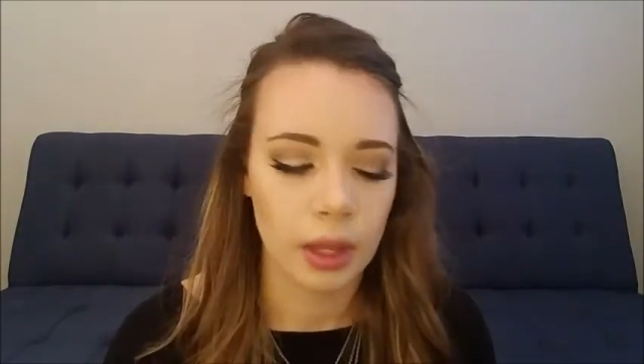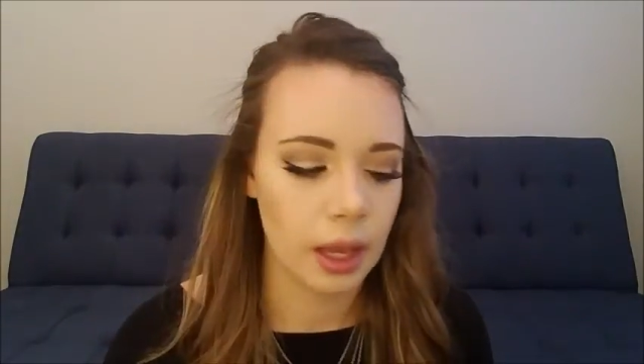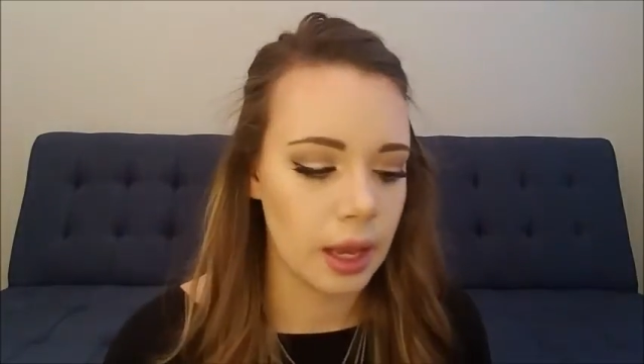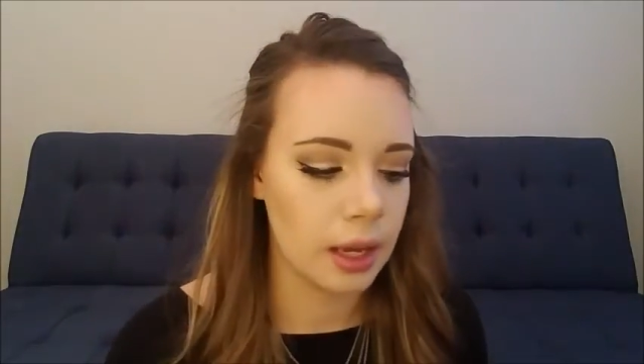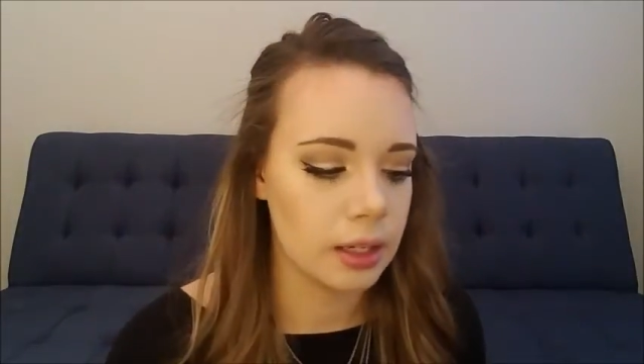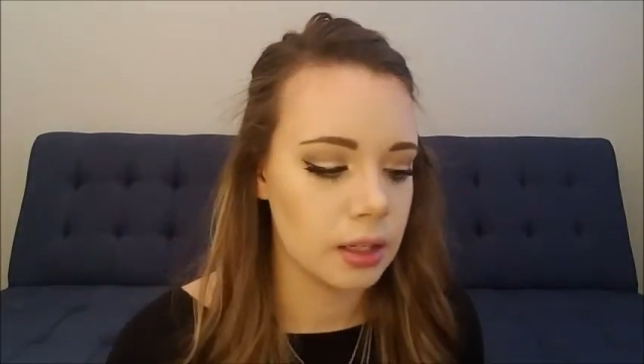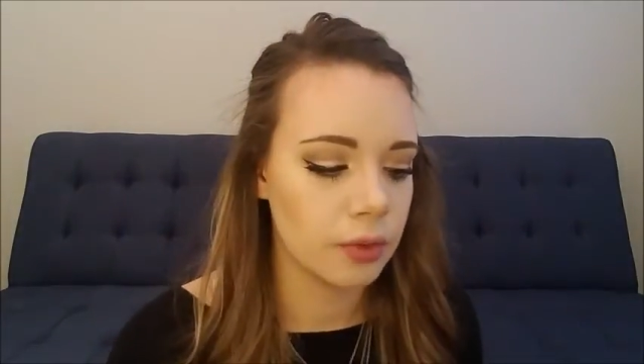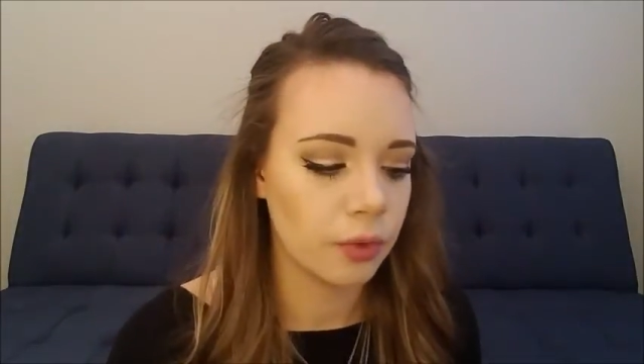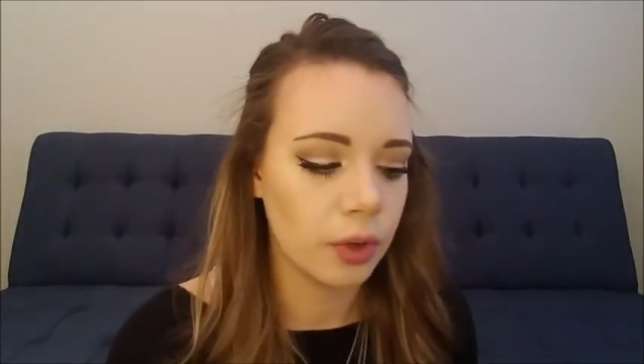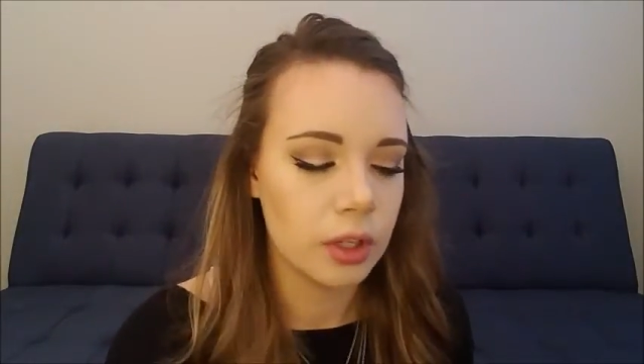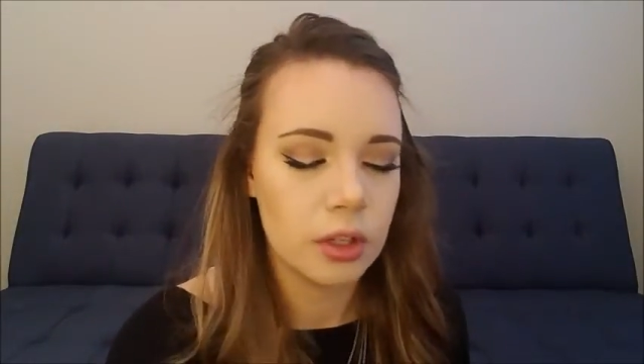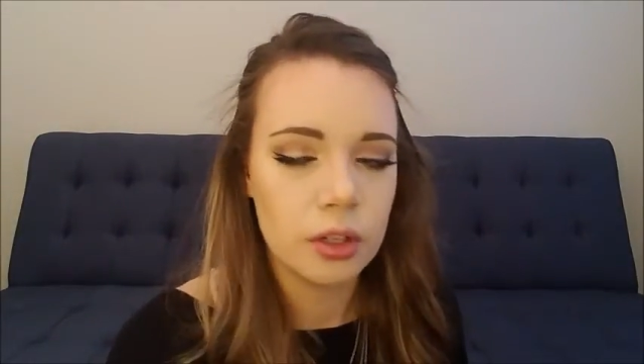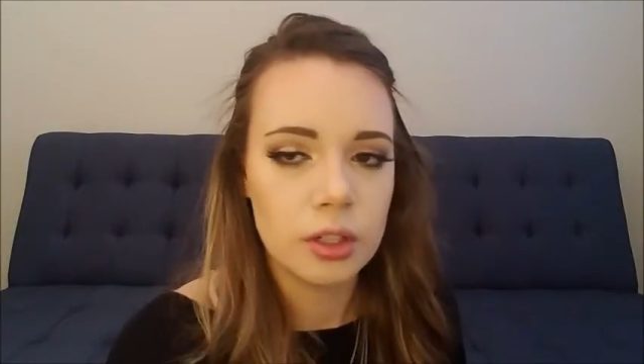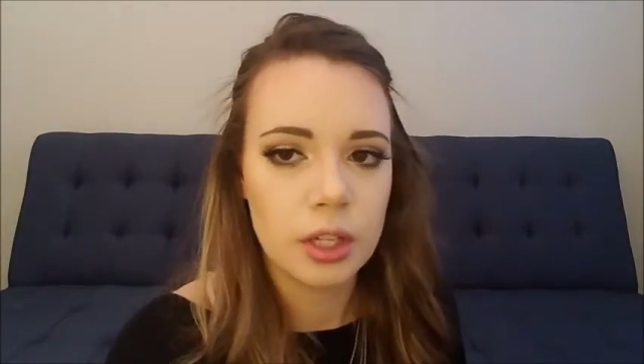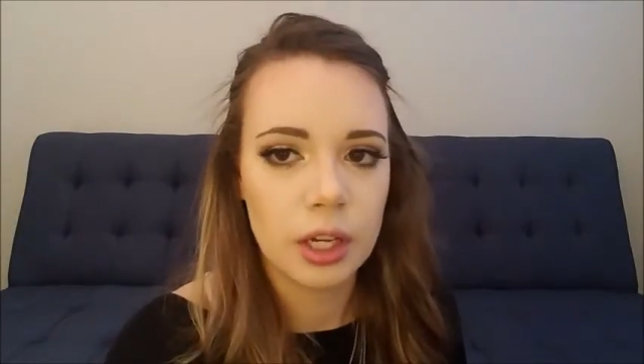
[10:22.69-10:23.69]
And if when
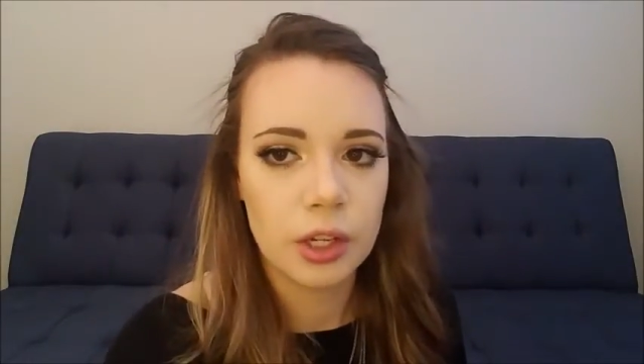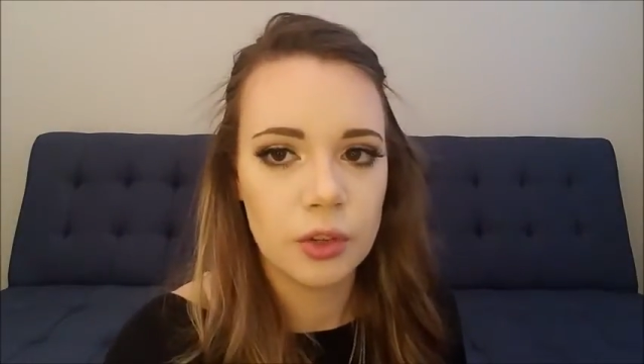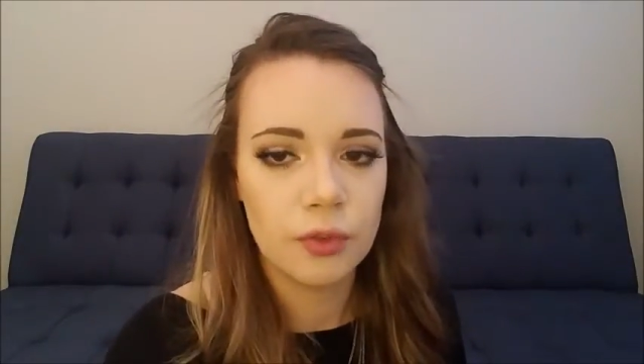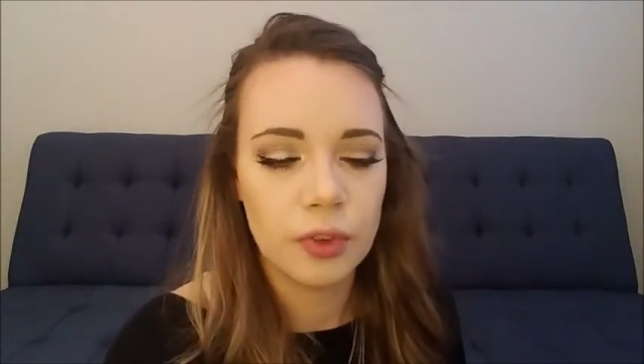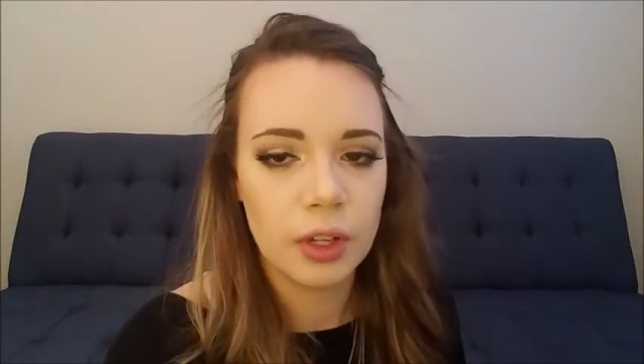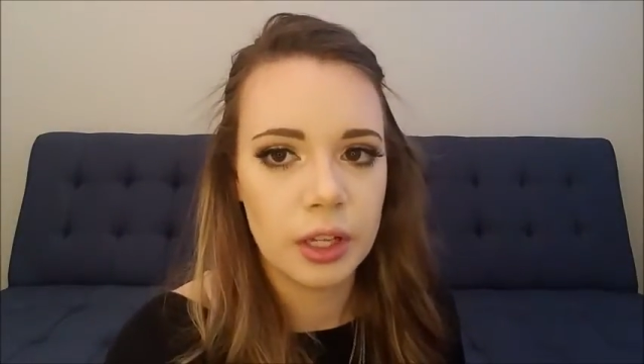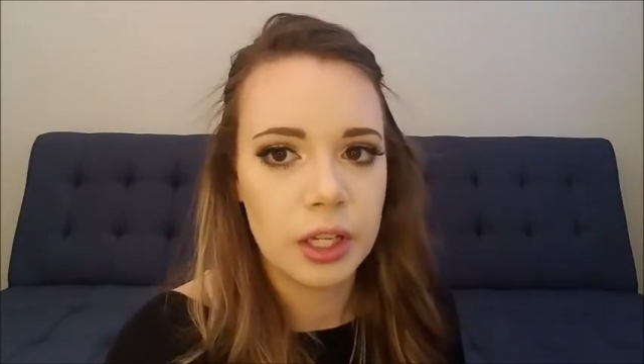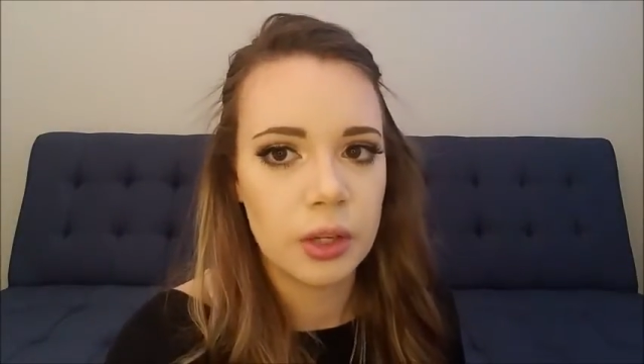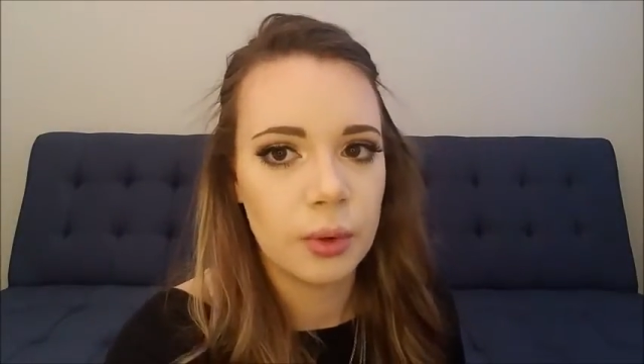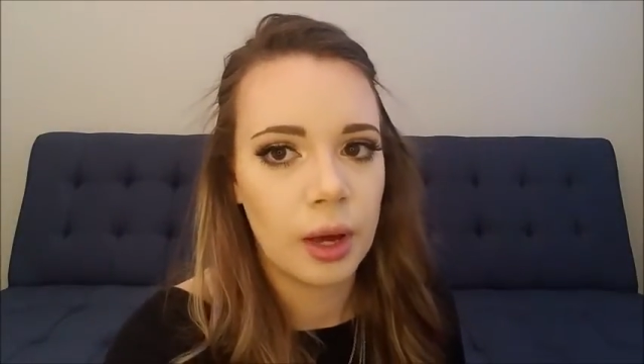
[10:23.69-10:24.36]
you're done you feel like you